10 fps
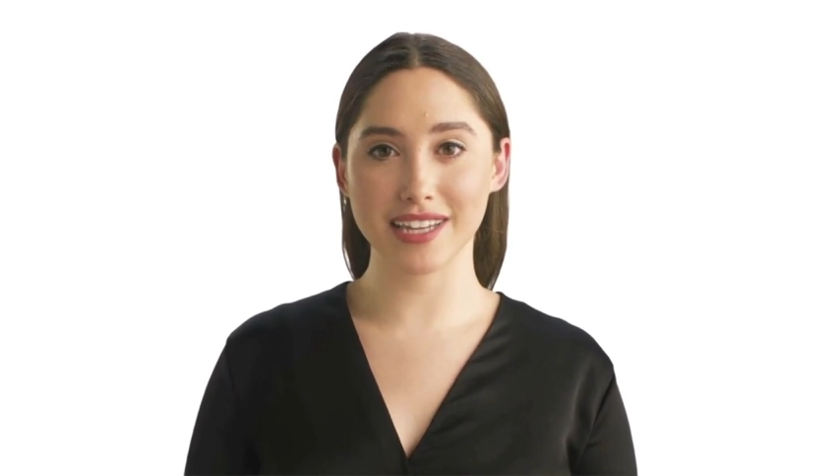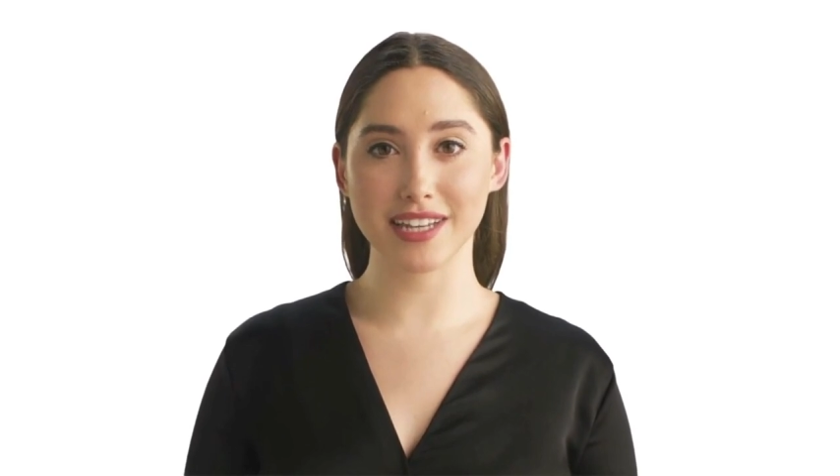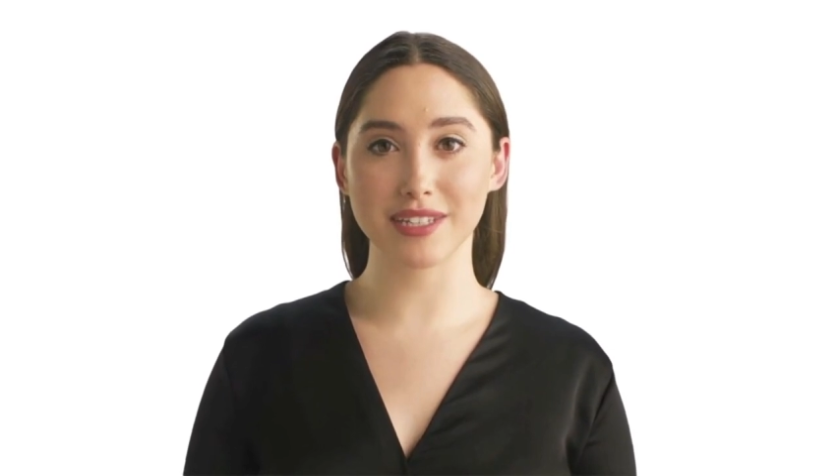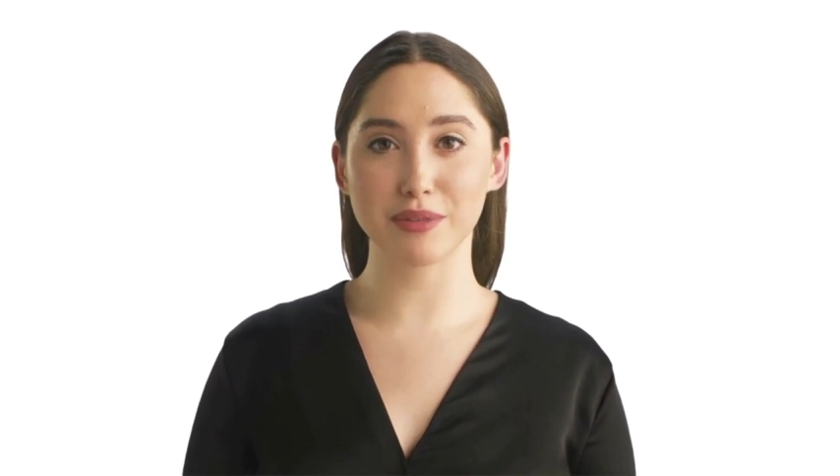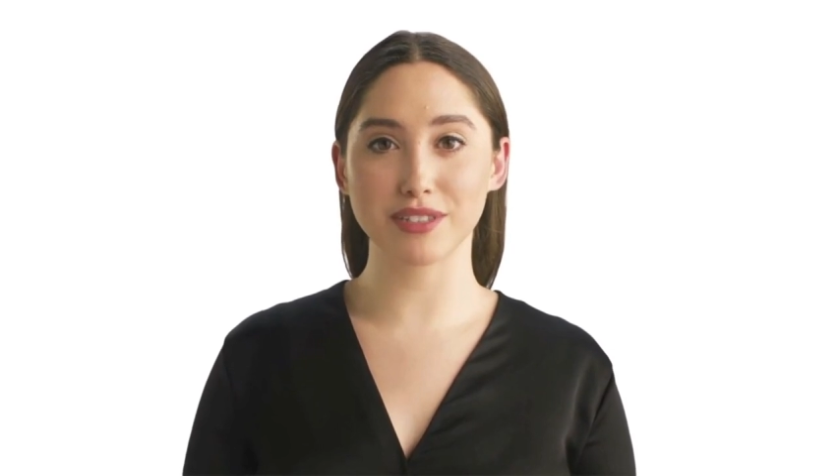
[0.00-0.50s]
and
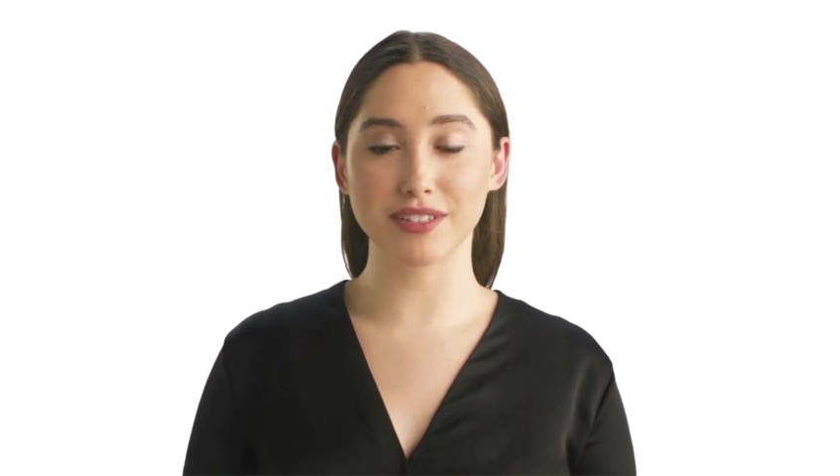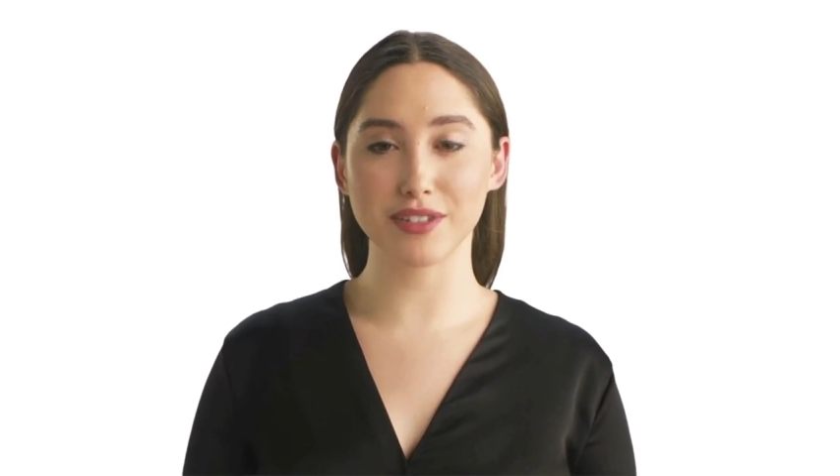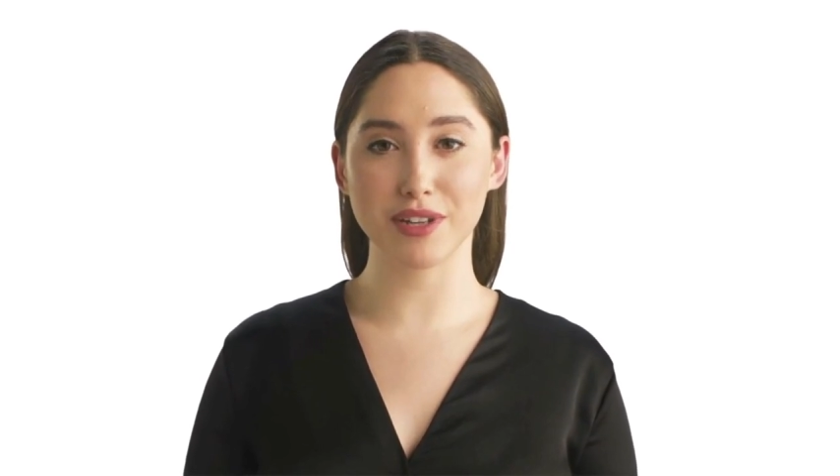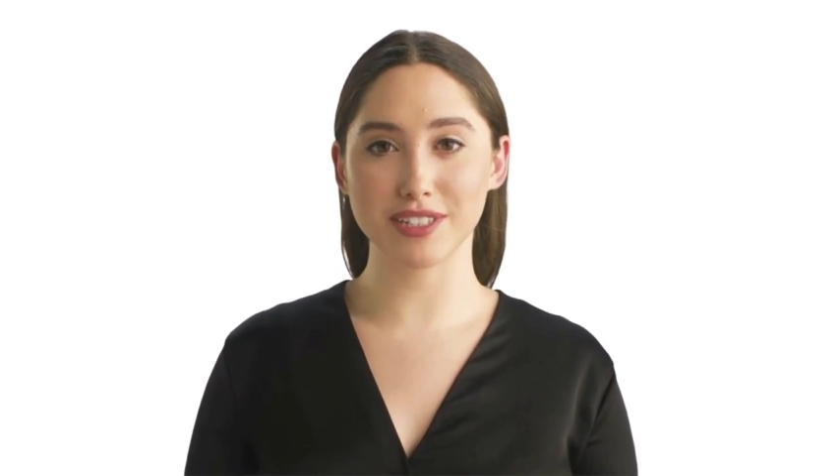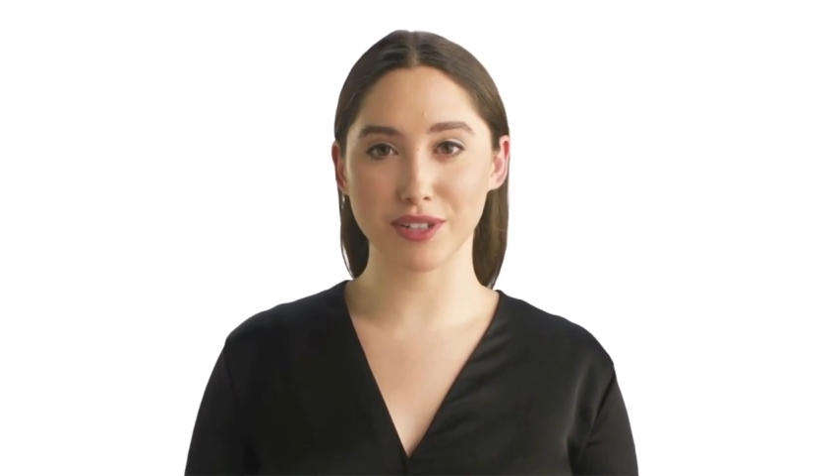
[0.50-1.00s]
make the most of
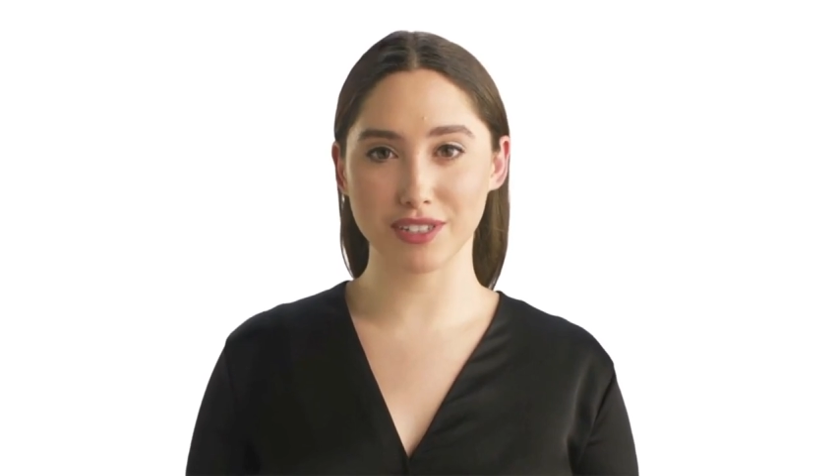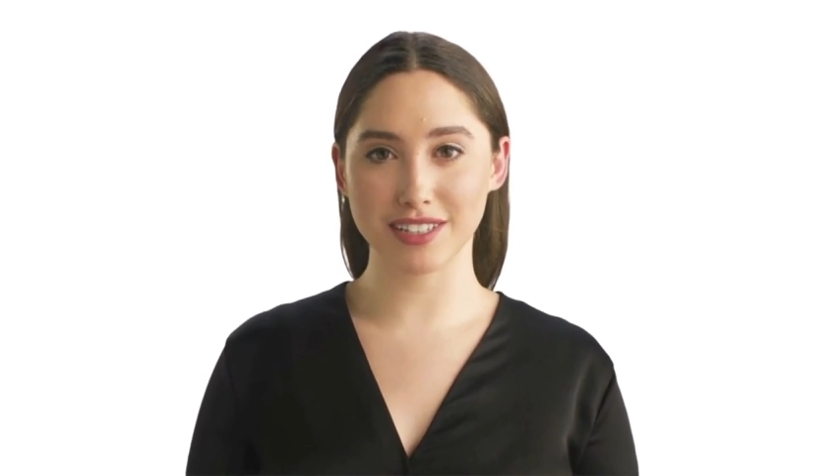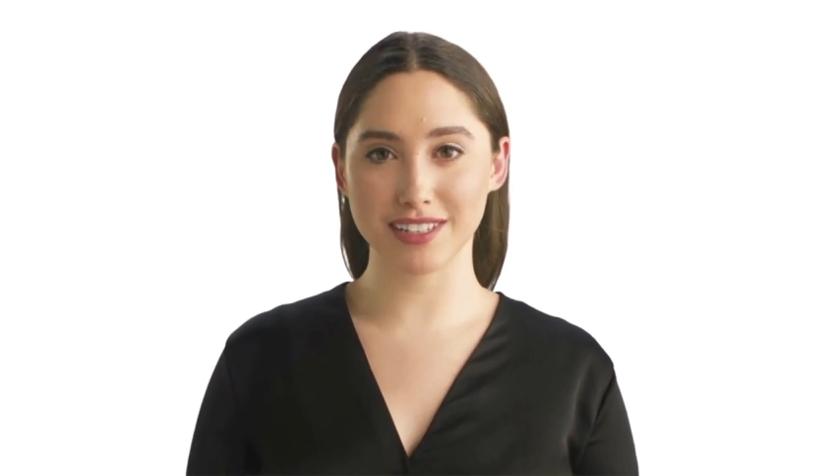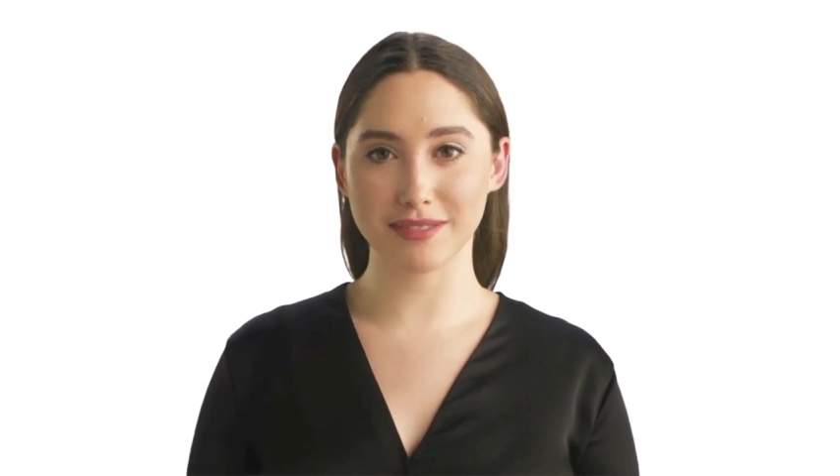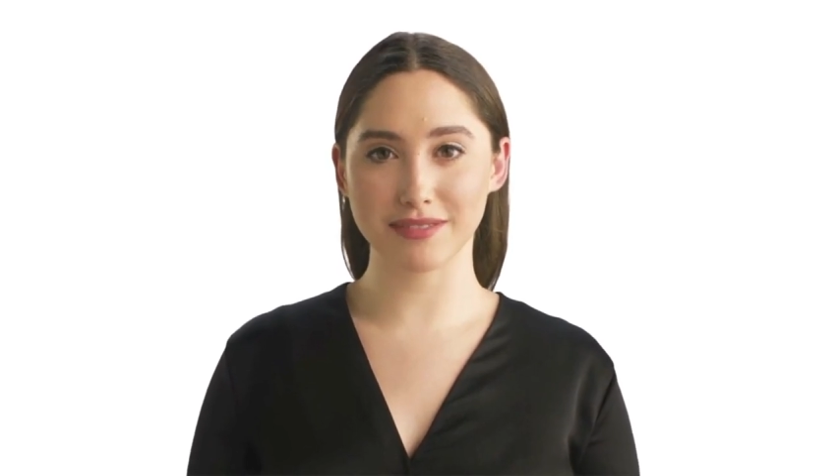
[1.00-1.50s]
your
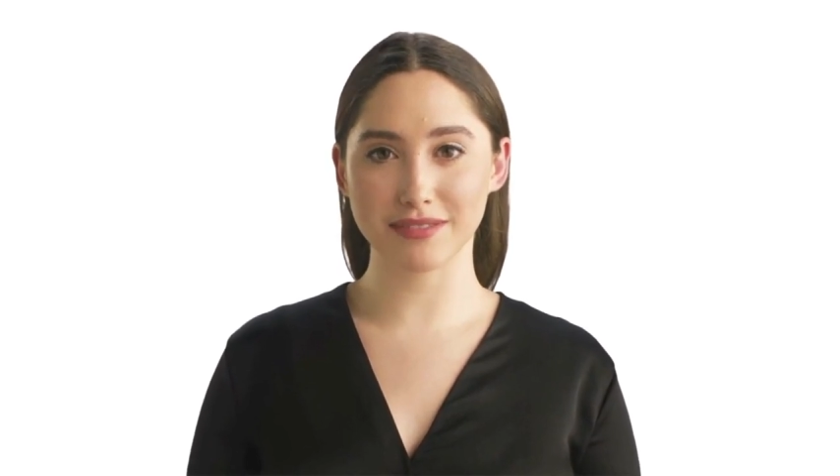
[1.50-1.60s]
resources.